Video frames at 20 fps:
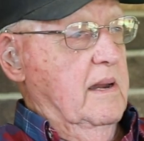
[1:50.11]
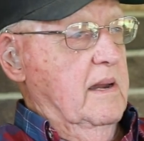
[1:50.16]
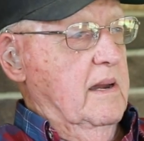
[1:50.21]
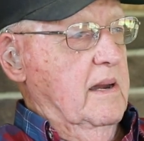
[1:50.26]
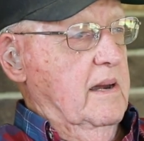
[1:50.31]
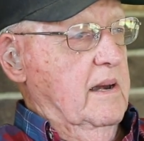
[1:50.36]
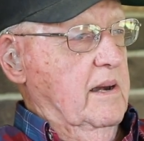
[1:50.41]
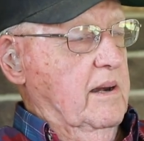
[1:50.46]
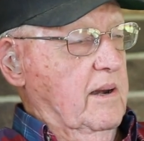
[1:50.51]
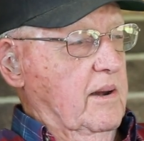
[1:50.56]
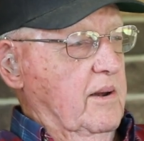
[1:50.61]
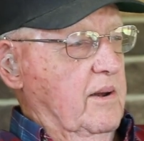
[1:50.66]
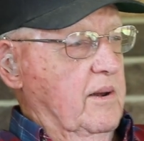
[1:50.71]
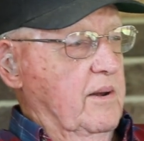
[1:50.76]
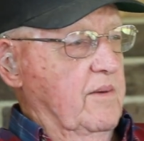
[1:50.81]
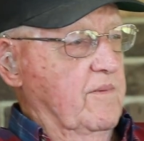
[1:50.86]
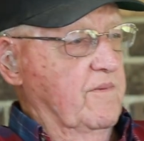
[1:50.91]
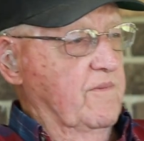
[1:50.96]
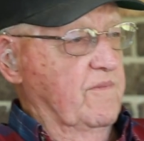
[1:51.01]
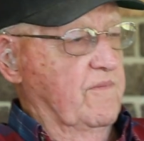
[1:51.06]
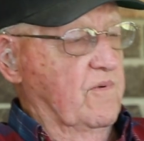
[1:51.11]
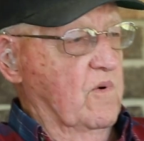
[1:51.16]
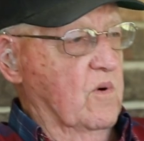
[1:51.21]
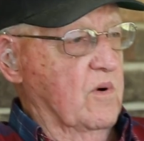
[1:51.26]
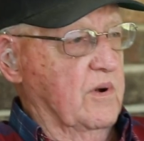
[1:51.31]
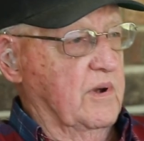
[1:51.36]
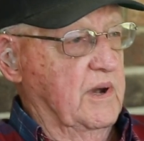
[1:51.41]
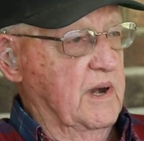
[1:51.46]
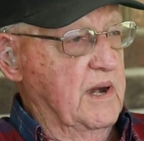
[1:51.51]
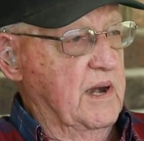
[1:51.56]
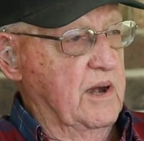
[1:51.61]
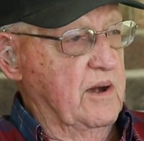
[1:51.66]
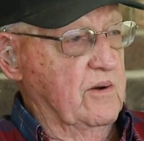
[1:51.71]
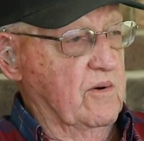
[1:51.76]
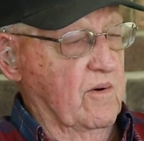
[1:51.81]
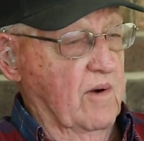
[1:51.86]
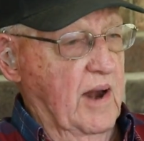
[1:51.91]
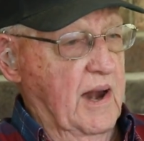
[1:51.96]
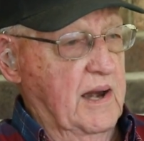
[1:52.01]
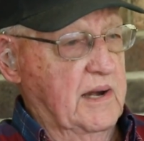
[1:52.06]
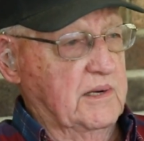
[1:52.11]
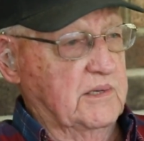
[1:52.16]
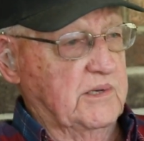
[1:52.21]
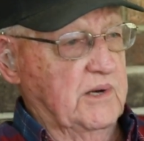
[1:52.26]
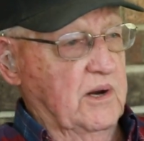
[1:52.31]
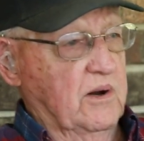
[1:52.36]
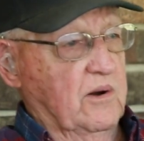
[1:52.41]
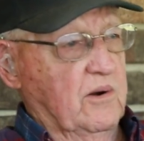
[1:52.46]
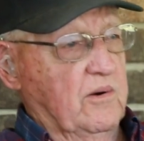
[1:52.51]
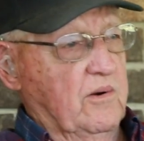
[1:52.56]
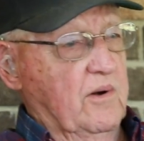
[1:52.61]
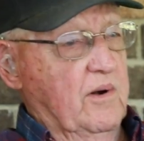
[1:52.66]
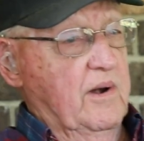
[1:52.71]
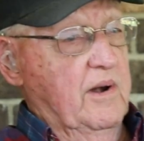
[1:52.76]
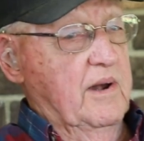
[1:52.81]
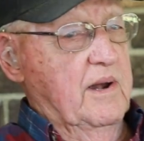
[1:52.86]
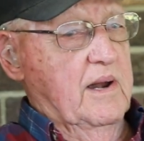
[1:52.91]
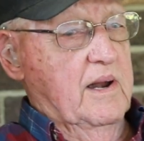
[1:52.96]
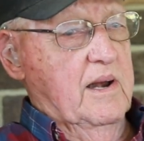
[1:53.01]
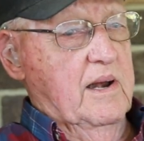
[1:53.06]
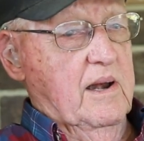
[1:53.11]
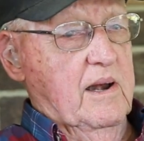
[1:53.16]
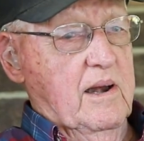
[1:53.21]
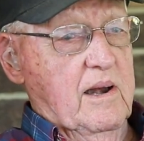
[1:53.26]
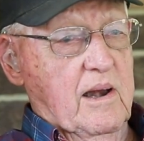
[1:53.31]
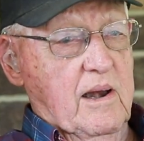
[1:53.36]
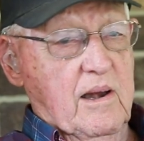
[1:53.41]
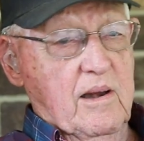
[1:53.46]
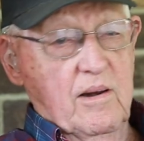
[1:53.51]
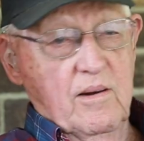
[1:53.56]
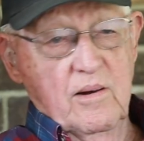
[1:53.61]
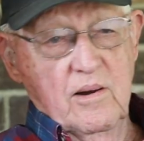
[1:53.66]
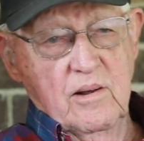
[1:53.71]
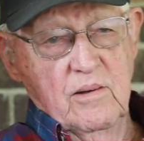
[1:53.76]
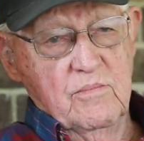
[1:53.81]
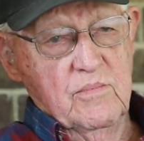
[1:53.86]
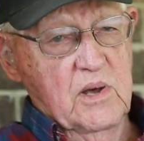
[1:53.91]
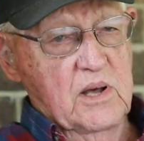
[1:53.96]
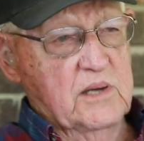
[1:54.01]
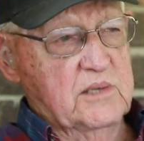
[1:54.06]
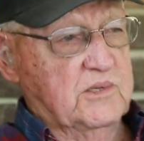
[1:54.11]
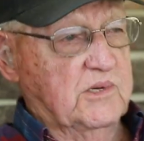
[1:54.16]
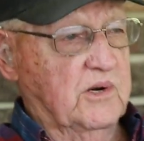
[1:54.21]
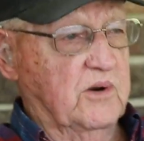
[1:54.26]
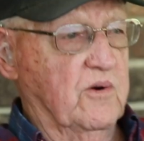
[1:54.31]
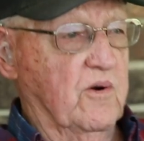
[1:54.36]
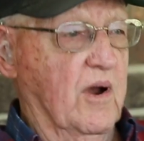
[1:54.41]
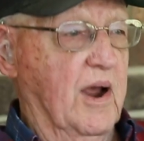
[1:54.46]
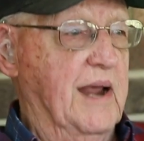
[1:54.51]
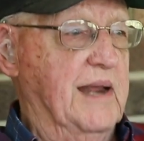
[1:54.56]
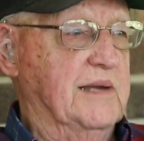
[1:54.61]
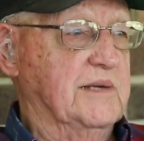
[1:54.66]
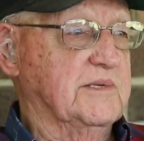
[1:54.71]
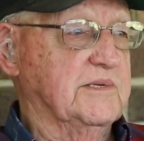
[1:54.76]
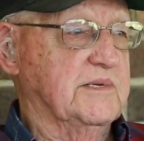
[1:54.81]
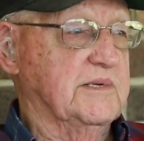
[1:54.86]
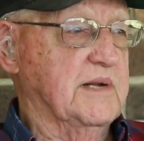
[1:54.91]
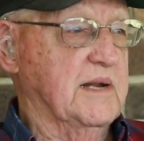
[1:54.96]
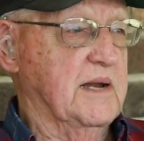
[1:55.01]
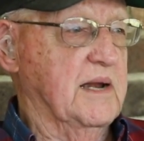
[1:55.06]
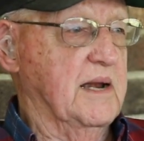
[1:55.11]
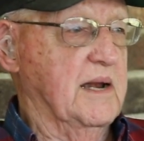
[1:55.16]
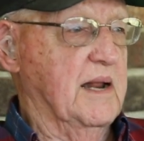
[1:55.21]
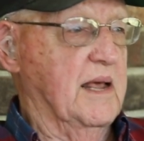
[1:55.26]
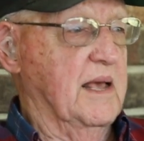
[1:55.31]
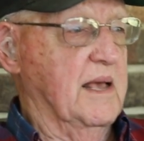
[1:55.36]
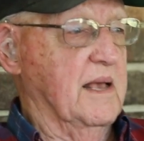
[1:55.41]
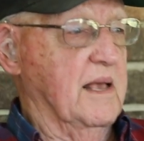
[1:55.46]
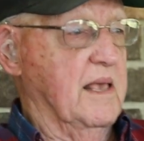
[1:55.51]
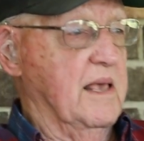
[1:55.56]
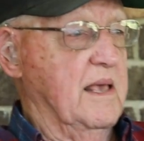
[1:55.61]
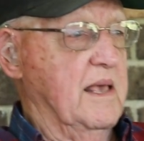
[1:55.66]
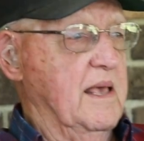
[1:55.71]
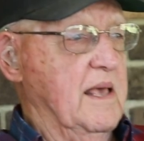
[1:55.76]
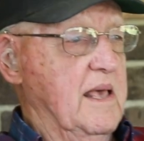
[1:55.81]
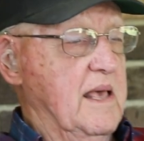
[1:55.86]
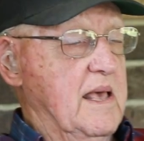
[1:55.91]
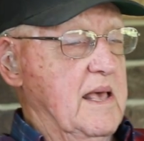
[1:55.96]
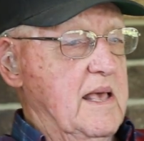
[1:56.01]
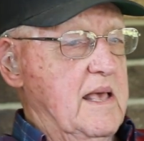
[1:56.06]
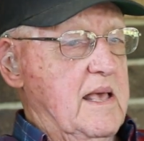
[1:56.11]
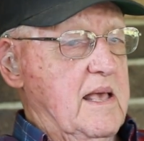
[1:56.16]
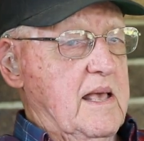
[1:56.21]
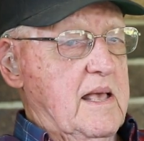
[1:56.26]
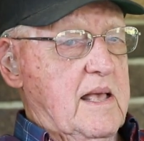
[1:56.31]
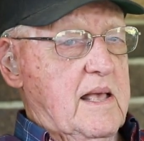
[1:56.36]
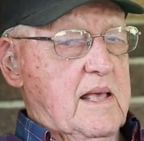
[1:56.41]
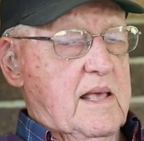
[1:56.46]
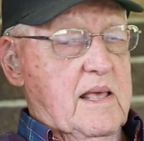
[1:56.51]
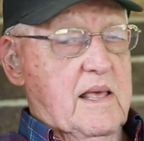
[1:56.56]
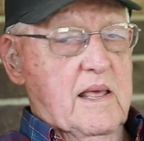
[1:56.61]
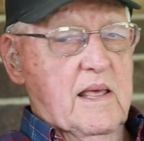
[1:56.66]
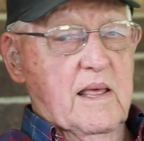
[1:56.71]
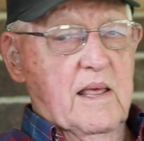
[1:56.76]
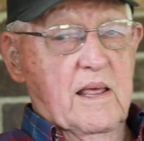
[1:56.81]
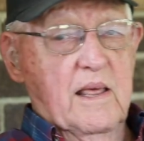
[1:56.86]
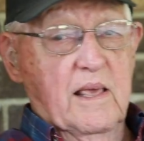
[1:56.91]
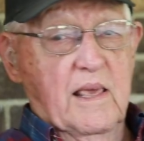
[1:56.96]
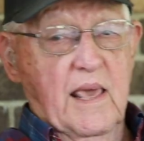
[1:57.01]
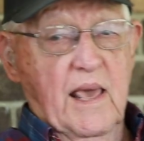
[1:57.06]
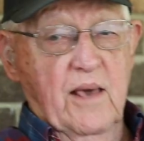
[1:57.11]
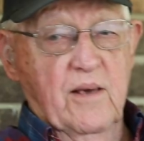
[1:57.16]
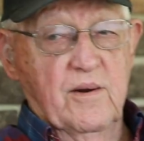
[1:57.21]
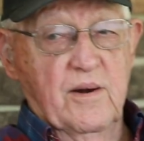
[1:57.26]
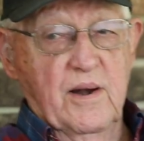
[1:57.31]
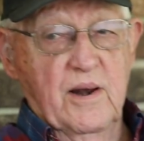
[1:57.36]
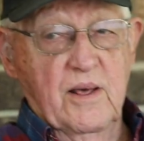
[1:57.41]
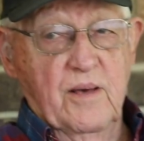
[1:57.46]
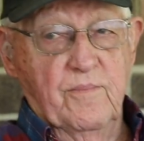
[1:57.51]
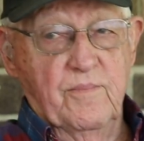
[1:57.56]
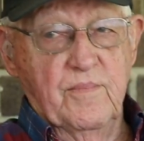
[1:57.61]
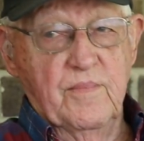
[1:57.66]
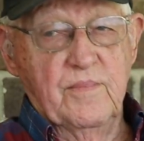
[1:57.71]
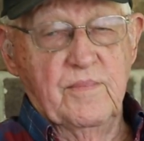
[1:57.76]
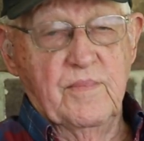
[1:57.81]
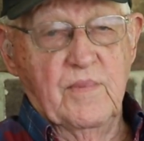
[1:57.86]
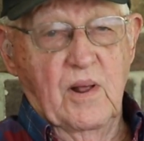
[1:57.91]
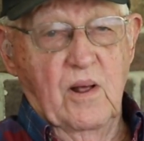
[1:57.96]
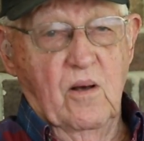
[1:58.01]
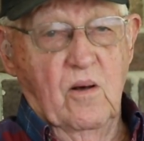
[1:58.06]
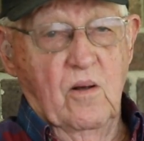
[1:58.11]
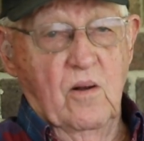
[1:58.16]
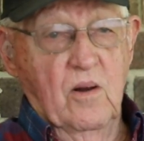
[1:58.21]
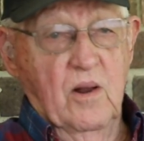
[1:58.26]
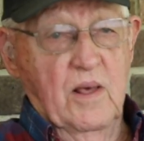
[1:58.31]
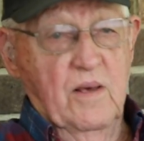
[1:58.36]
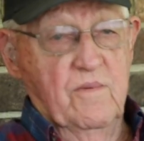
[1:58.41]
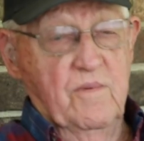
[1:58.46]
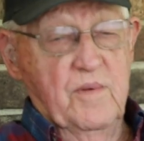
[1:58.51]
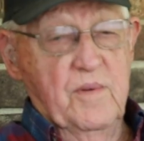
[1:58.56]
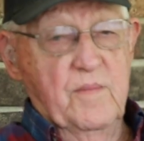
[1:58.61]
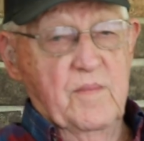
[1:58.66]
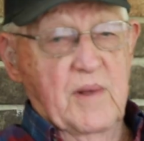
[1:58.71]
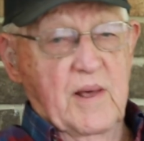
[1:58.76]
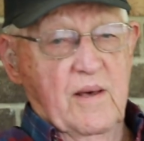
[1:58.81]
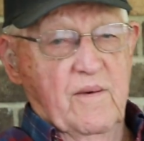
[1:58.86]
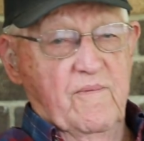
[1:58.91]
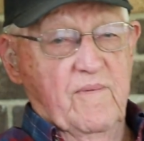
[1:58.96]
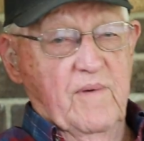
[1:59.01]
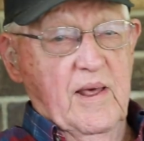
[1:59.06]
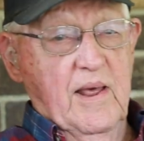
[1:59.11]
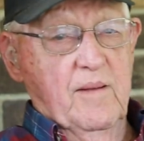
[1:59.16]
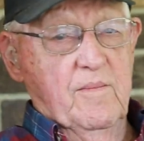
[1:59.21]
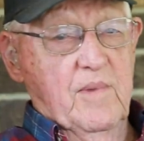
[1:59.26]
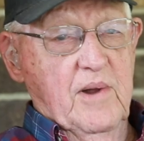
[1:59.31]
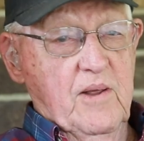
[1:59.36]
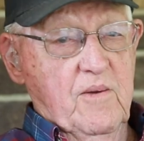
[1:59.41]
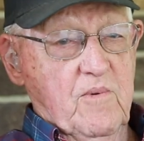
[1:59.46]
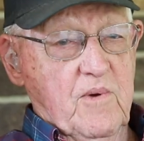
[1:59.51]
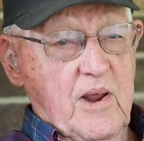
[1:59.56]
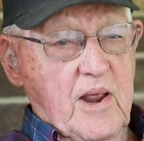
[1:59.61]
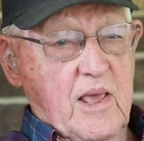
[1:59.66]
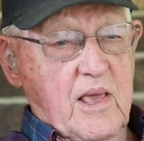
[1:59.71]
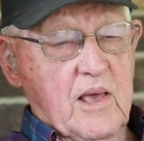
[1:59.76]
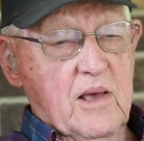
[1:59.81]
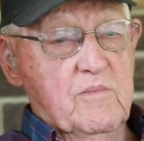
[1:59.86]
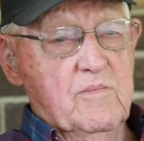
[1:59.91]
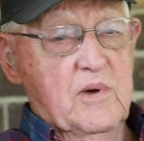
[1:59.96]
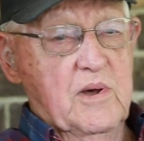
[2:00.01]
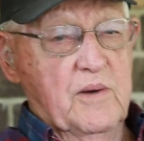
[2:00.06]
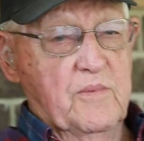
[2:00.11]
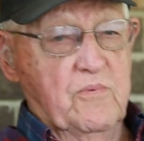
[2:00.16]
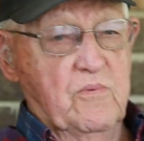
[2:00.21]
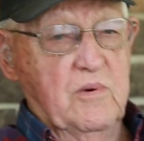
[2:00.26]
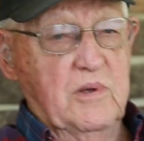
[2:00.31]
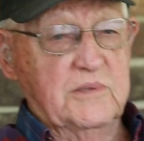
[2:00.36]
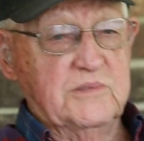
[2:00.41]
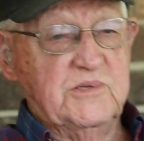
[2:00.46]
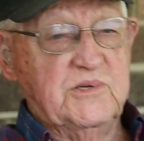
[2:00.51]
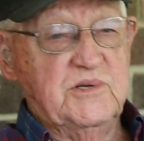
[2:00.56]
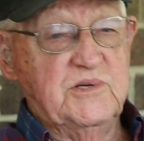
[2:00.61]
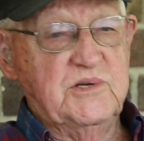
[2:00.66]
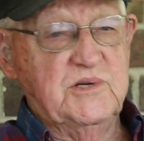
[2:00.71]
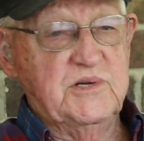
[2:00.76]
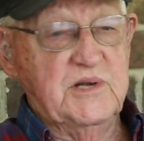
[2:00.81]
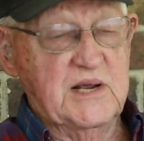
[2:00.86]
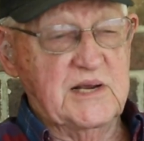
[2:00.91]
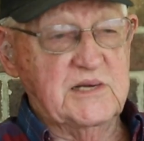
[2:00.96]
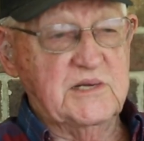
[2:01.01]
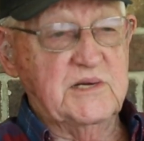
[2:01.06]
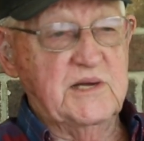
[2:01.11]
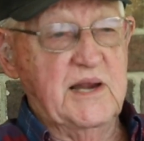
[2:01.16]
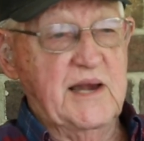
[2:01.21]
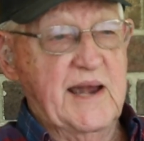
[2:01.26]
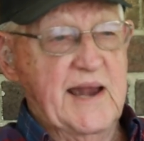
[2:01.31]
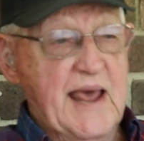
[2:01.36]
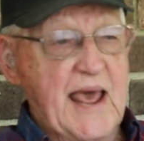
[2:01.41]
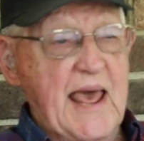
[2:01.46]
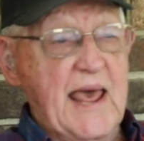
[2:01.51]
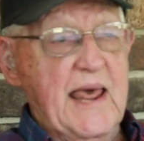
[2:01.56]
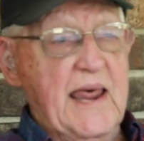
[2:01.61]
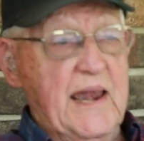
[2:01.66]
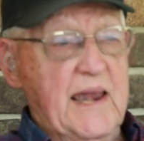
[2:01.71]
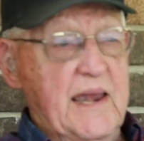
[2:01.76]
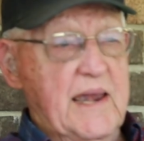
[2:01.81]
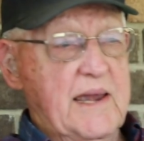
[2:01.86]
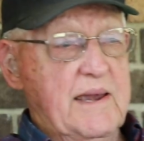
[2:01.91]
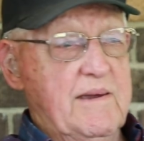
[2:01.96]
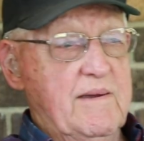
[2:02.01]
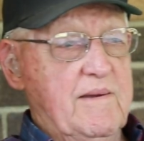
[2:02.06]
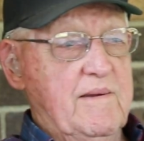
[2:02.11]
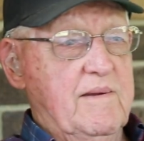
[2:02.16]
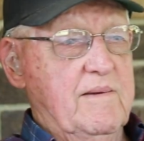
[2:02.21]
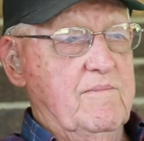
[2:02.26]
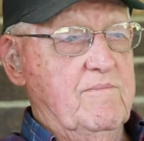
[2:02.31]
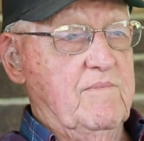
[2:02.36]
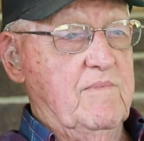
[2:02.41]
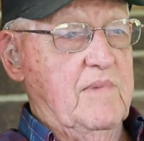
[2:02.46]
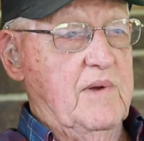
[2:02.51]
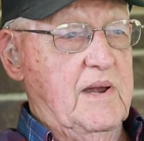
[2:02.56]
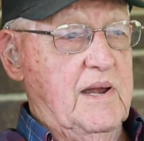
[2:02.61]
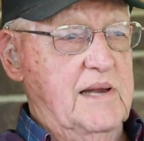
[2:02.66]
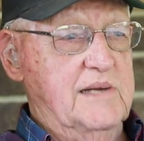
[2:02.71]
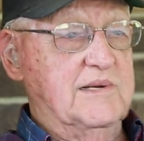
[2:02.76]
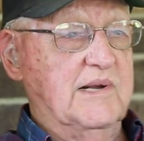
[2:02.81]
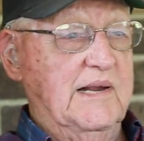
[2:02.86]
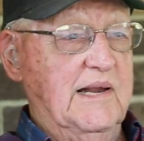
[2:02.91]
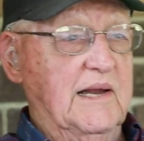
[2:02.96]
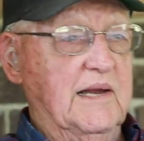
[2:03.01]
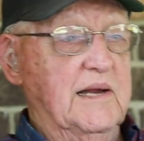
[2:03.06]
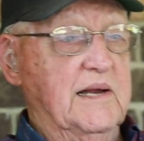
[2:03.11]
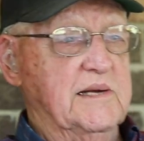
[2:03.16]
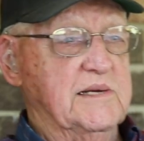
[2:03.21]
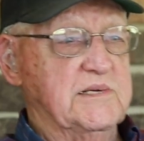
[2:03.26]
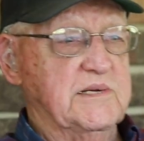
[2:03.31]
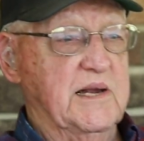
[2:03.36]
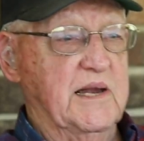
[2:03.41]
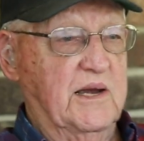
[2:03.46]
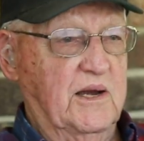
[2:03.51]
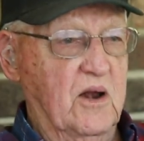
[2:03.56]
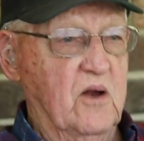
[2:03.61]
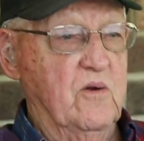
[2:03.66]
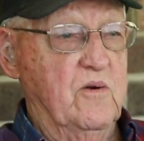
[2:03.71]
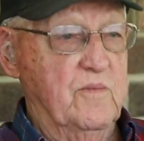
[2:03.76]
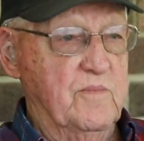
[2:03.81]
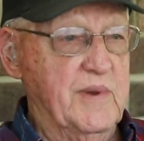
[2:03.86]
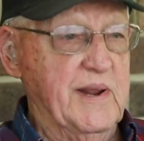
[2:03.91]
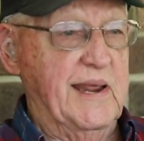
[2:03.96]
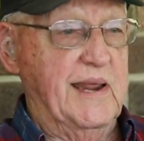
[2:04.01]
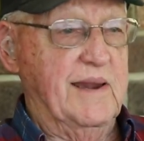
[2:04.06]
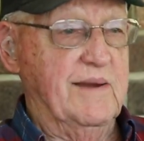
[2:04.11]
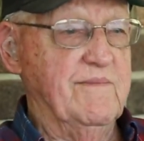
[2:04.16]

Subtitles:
and 14 grandchildren and a bunch of greats, and I counted up all of them in my family. We come up with 69 descendants, including me.